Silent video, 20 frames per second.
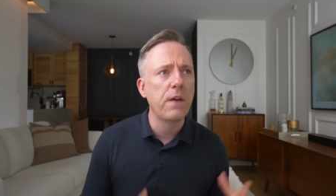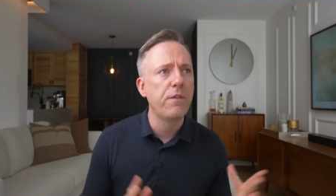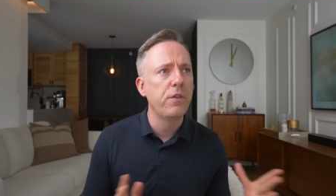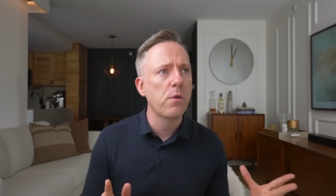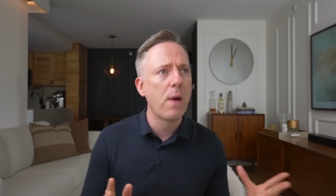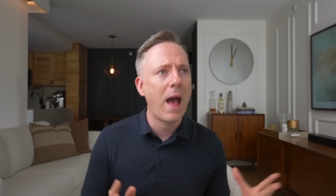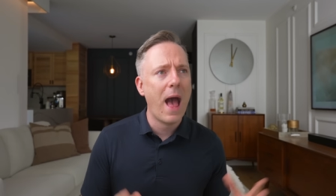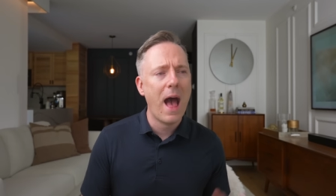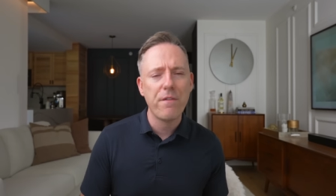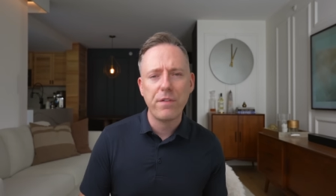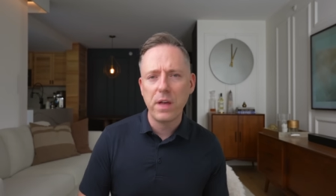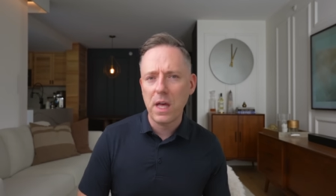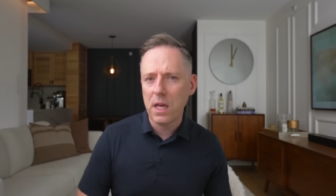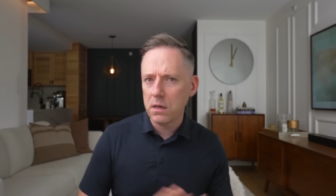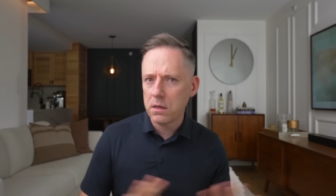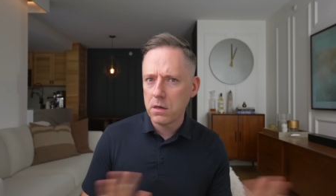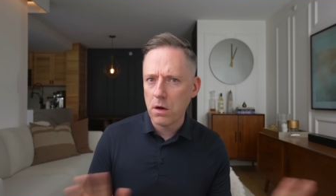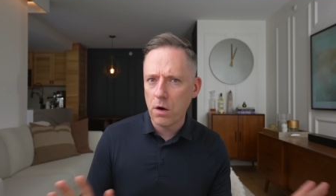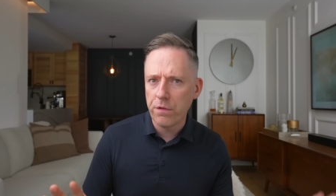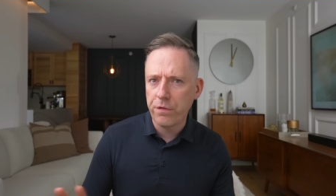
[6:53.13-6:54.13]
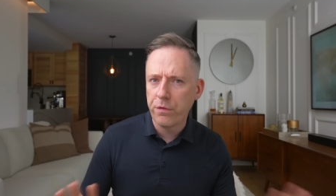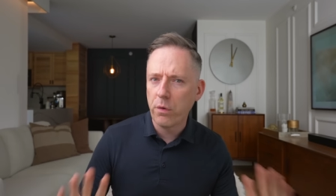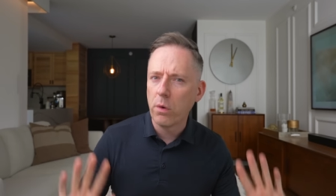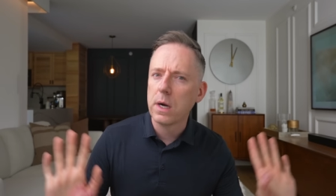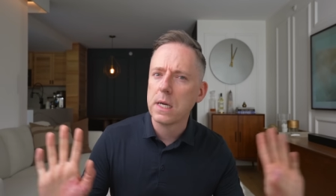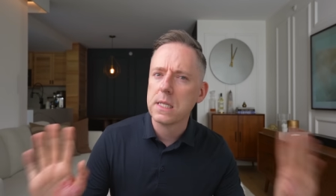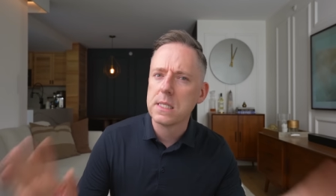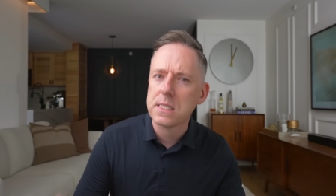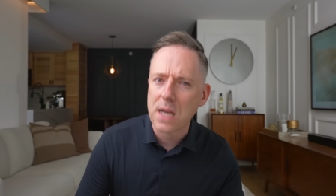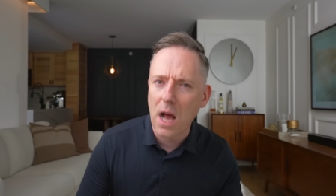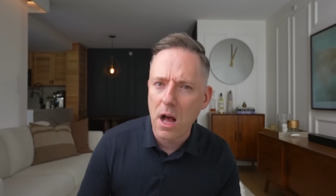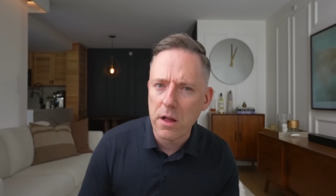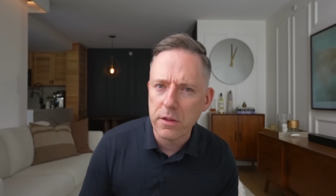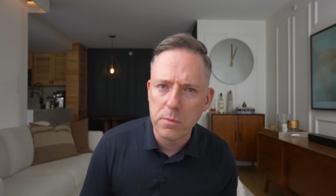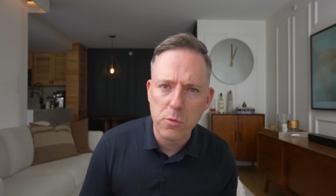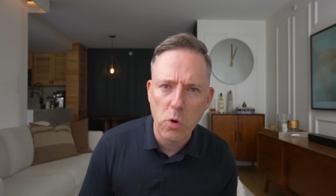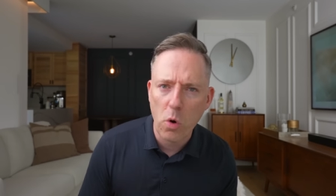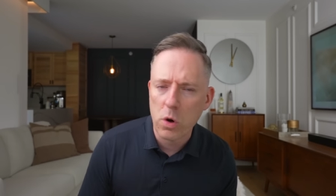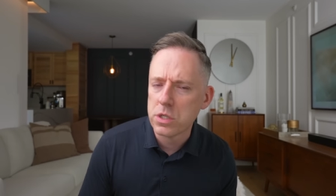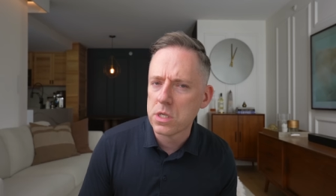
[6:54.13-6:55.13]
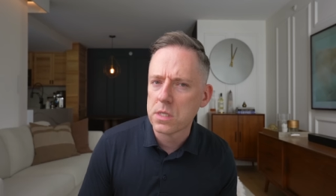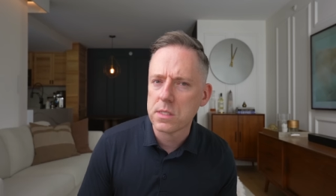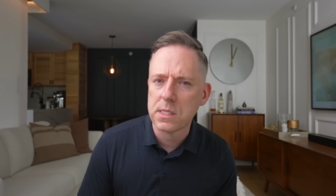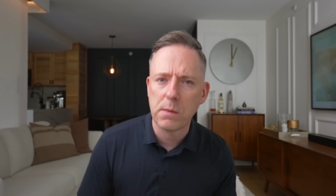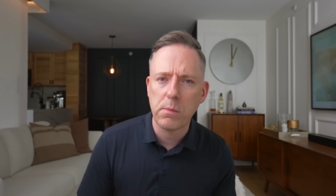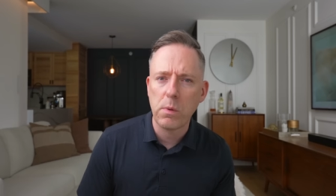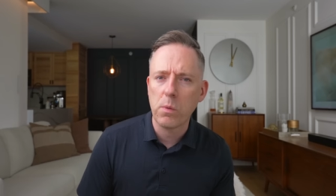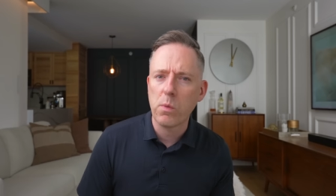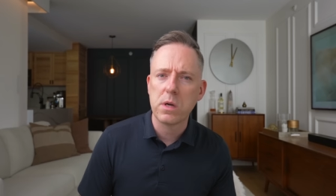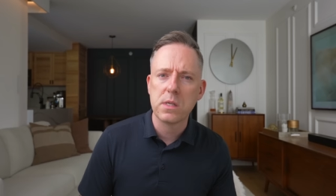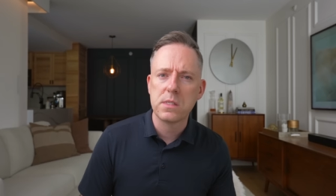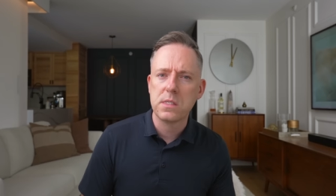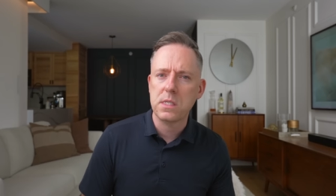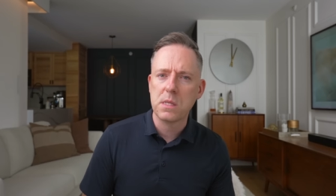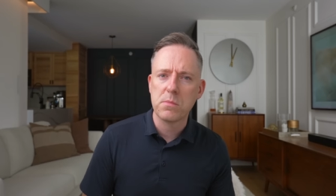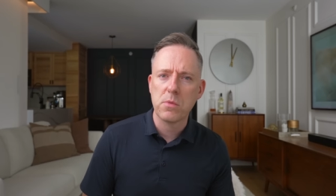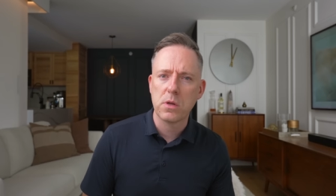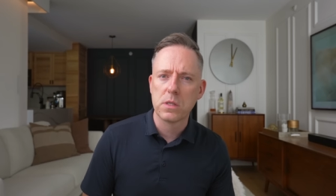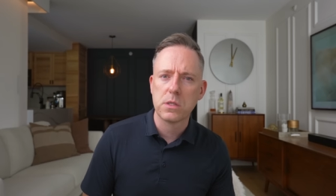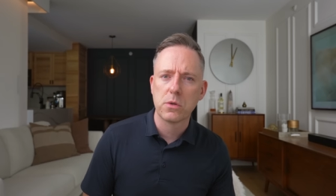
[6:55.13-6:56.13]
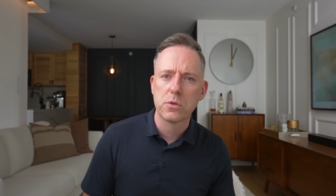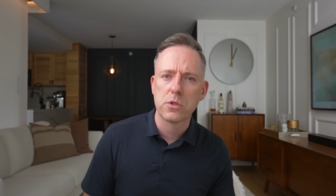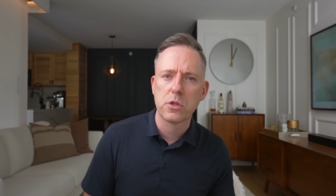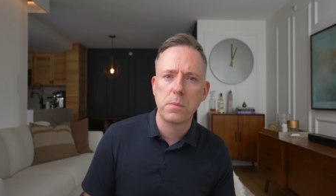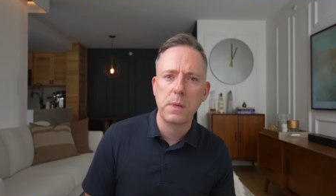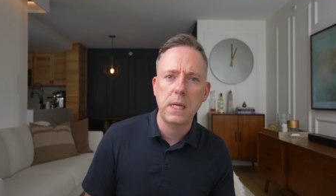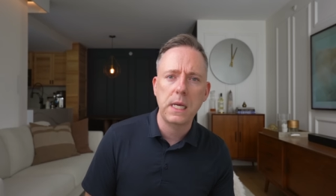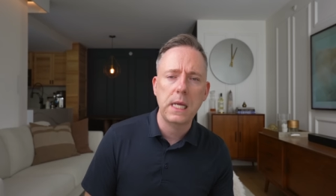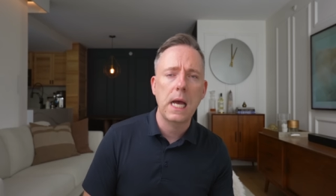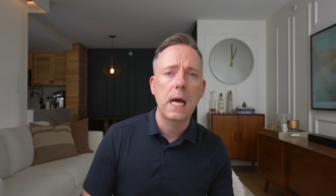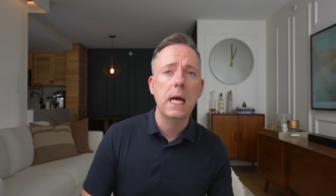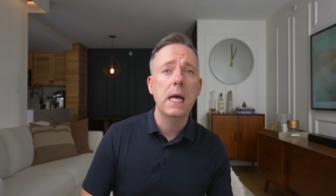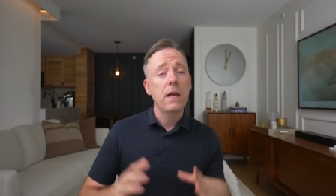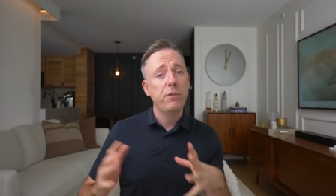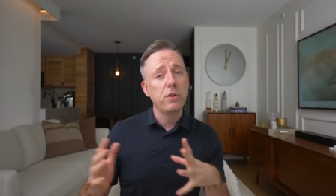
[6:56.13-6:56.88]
If you have it, go for it. Style them gorgeously. We wanna see them on social media.